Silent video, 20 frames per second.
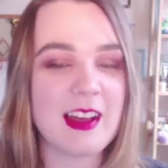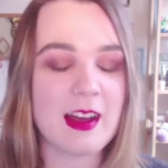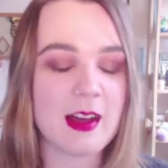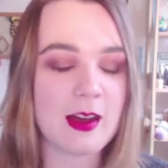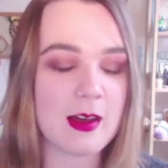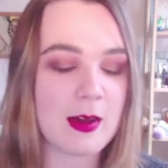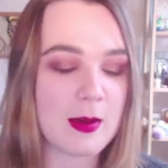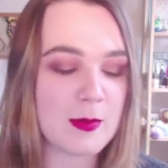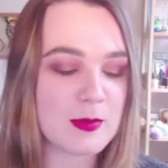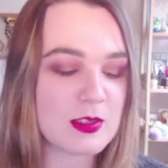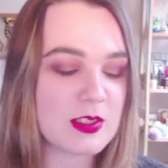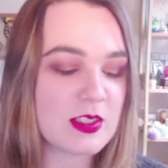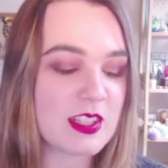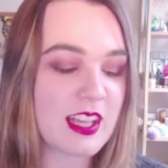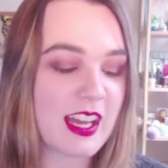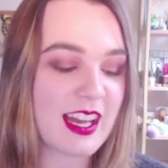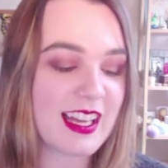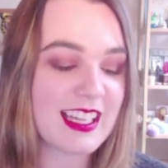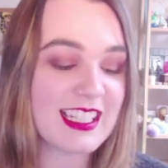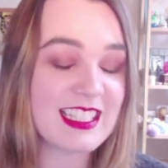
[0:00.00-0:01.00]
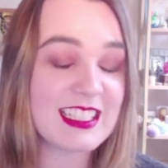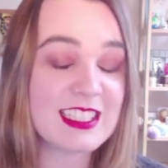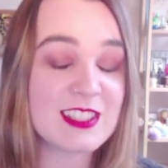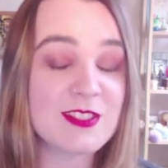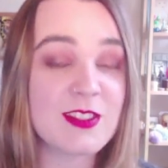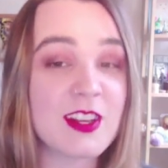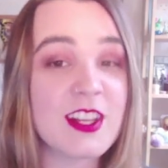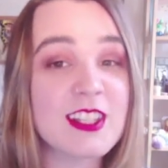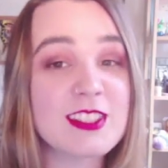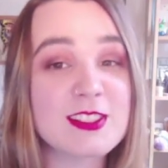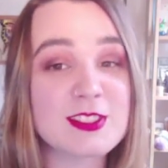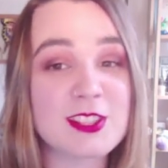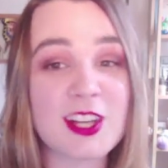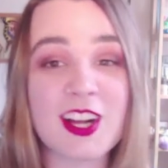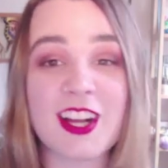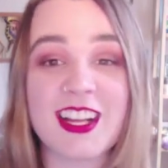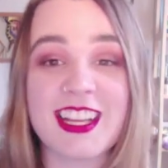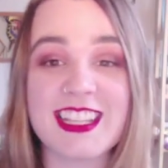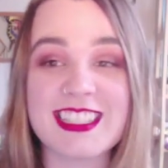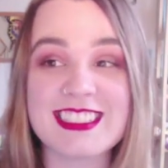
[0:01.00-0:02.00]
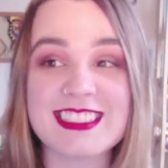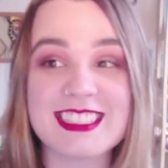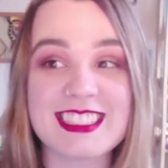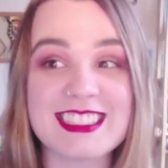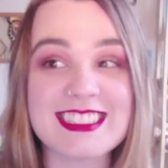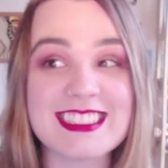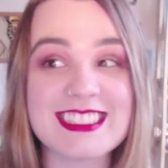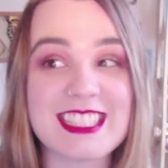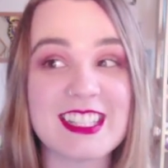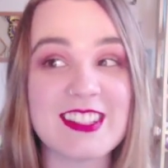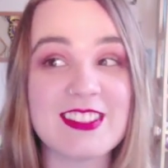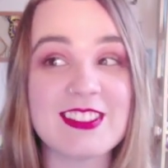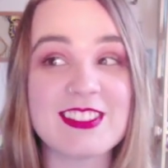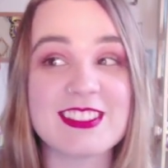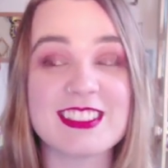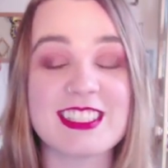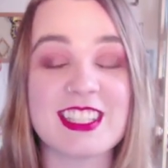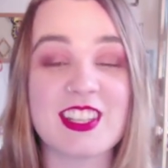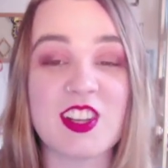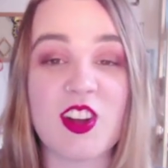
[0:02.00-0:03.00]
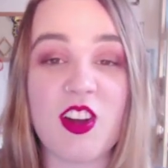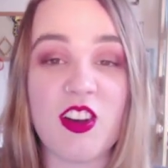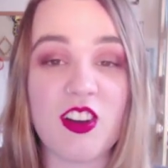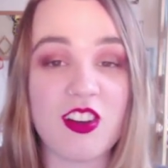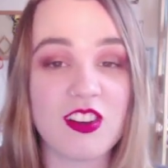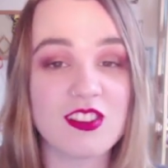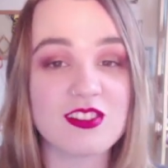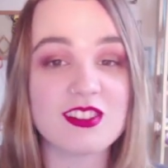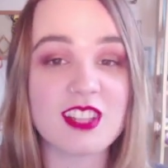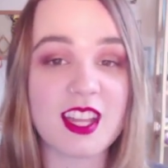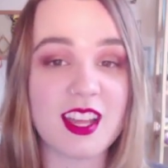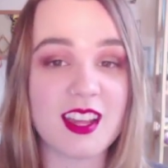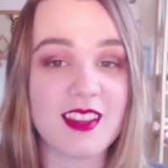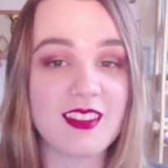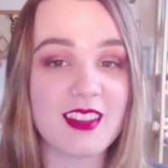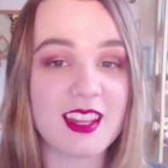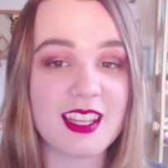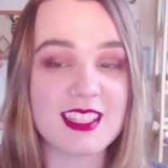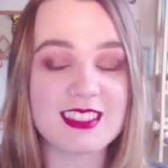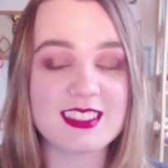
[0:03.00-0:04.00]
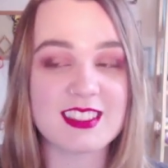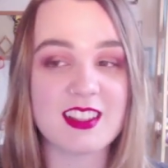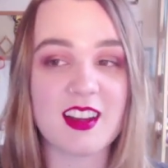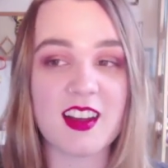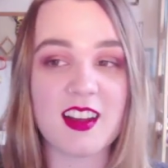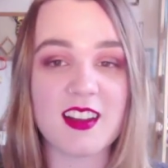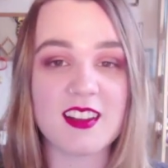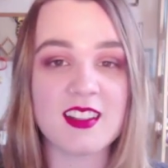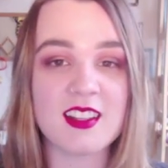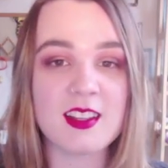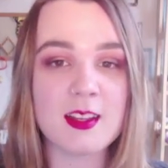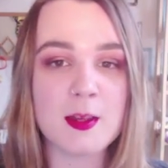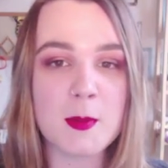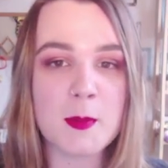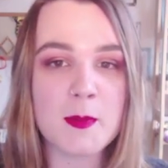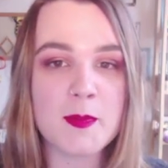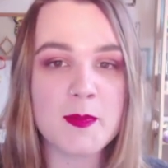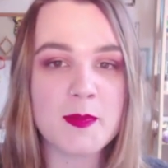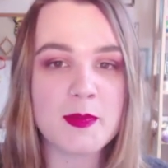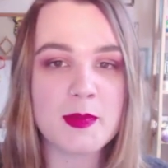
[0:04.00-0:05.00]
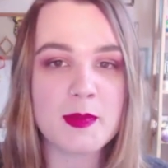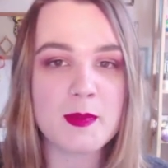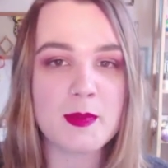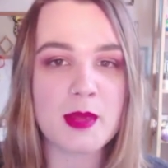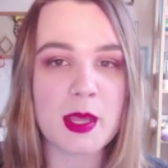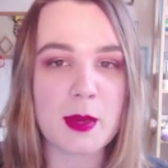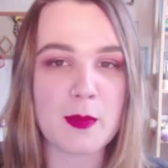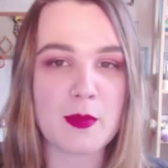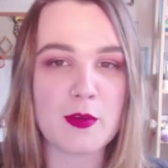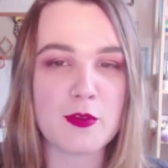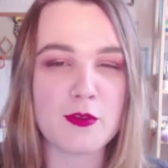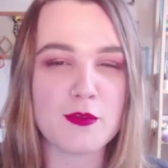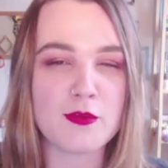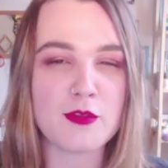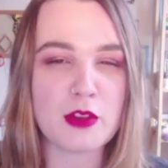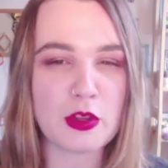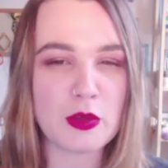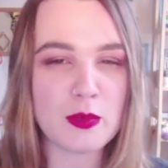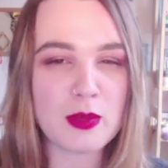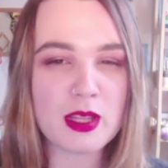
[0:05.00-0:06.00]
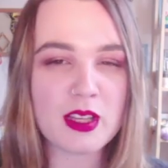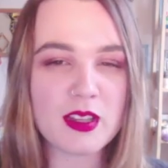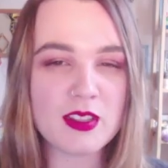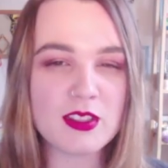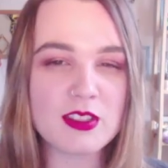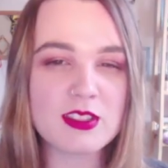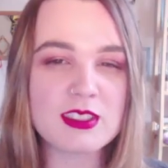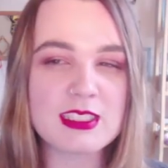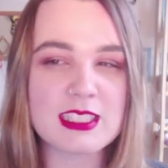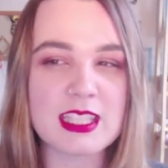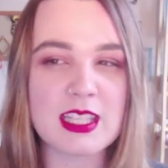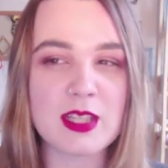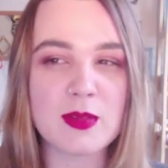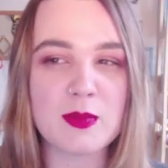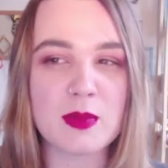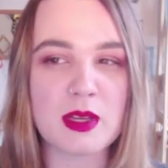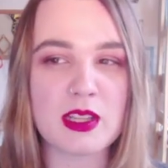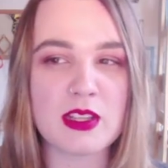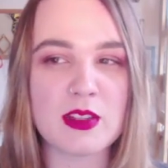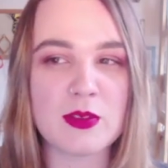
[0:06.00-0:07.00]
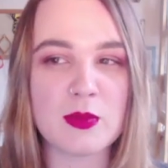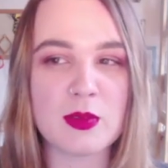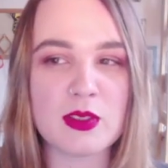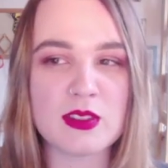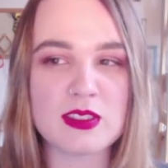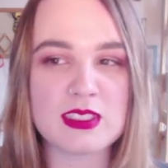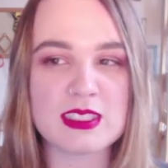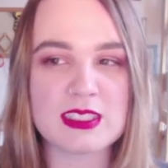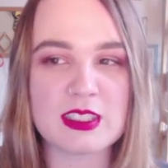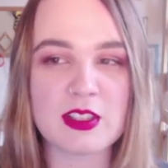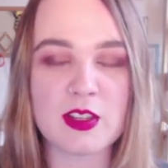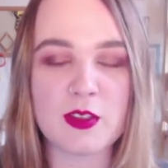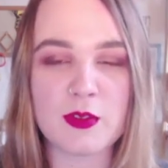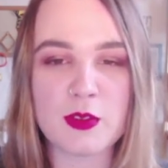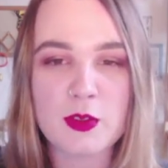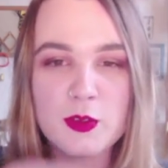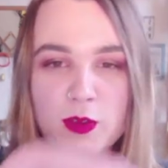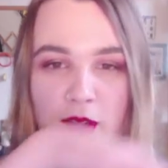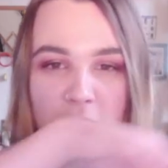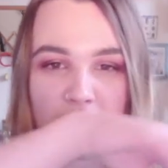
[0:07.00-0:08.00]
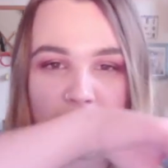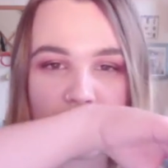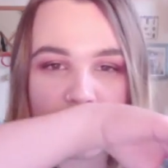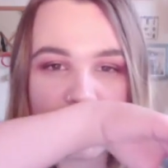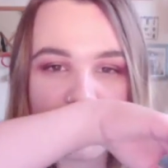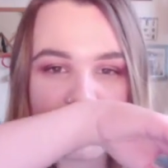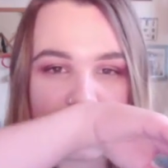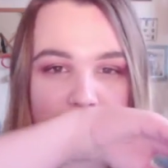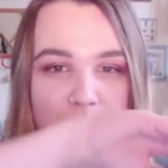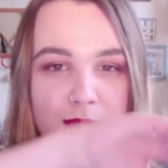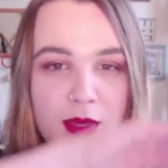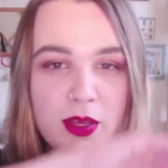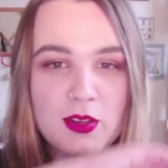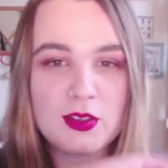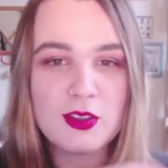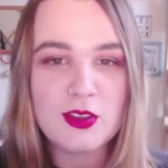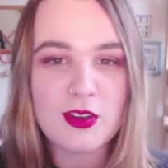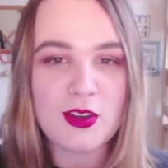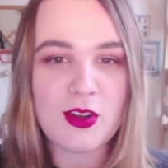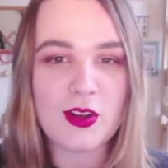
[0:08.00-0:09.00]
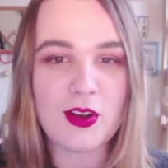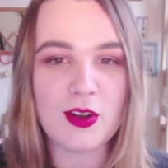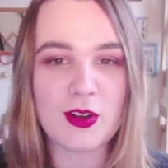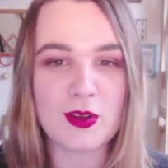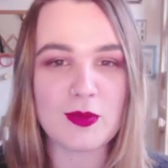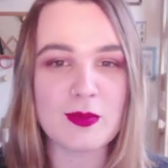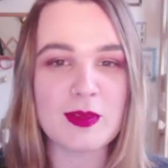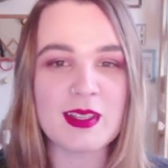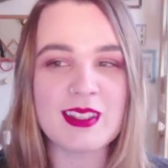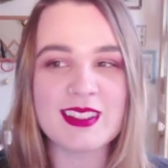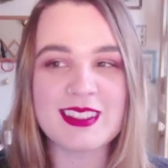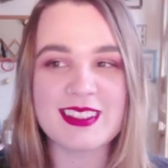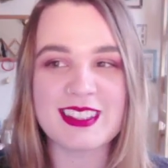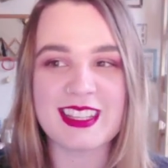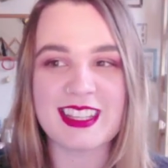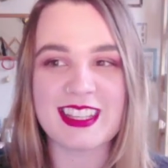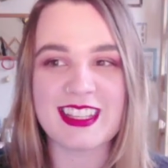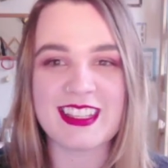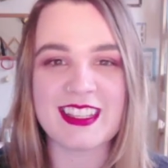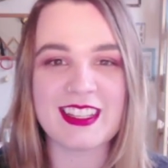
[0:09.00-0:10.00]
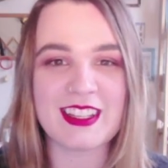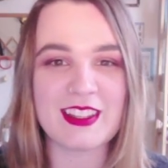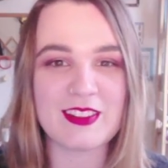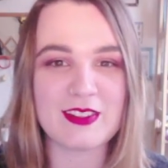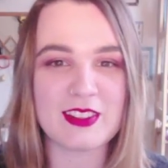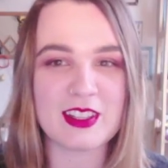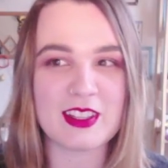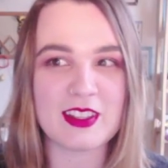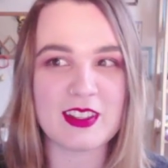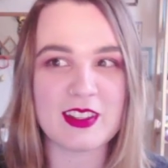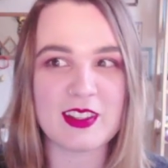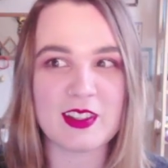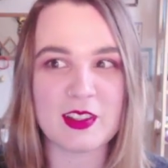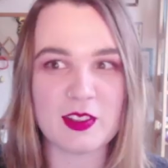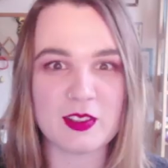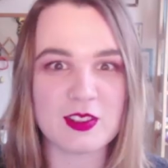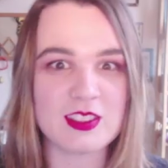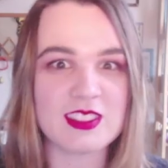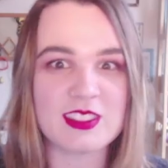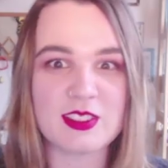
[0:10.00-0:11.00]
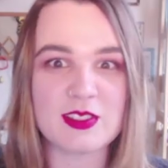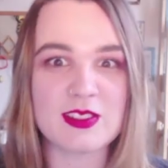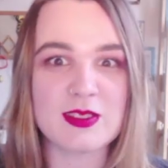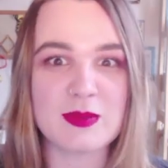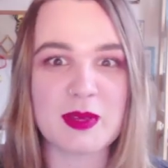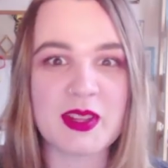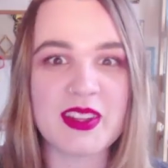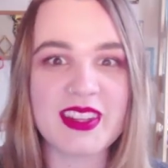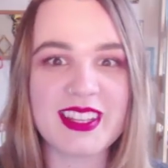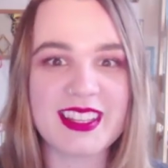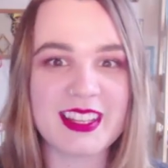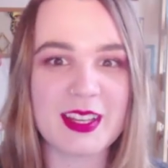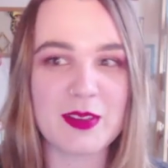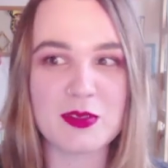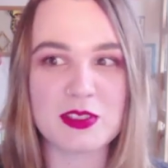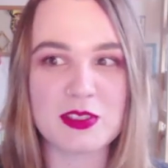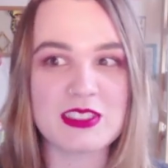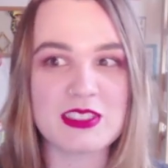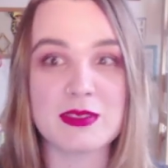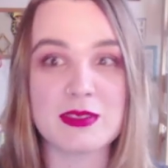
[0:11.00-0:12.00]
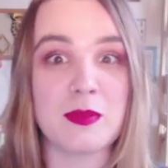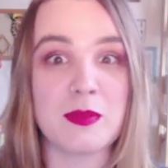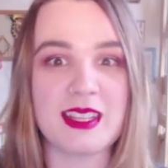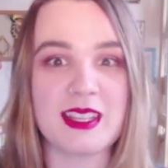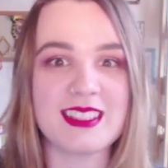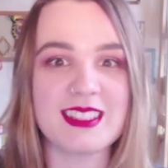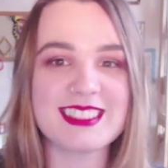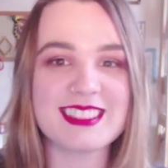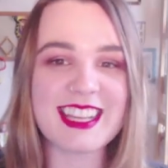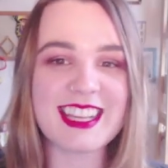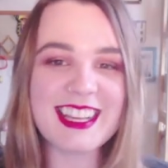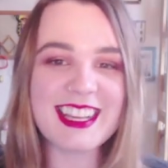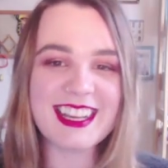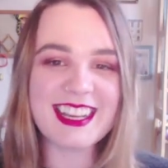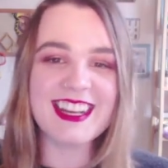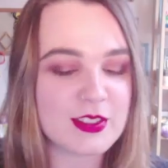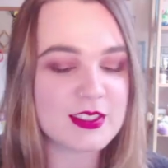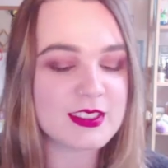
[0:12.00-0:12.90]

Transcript: So yeah, it is very strong, and it does stay on your skin all day. Like, it's not like perfumey on your skin, but you will still, if you like smell your arm like in the evening, it'll still smell like that, which is amazing.